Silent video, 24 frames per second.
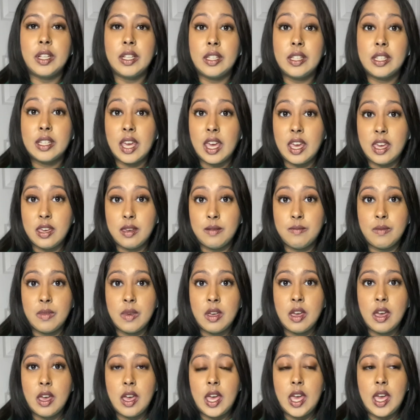came
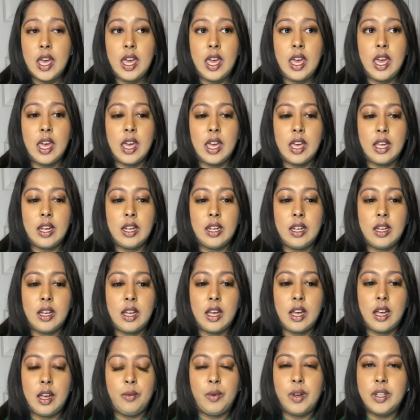and
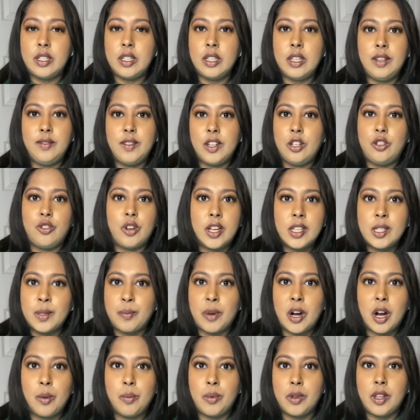I wasn't even dressed
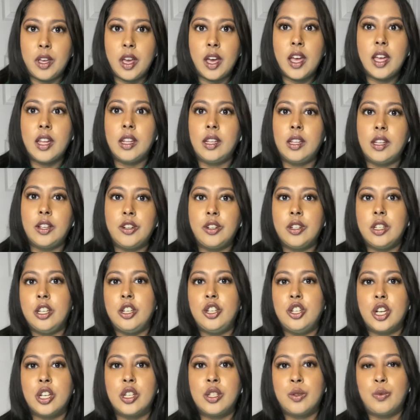properly. I had literally
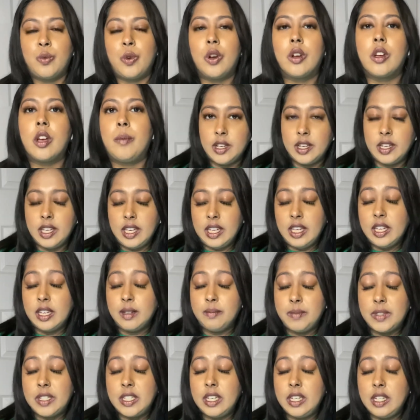just woke up. The
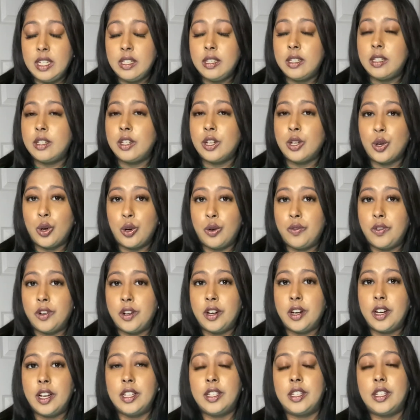EMTs took over
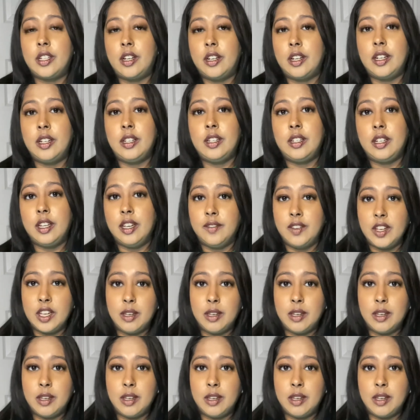and started giving him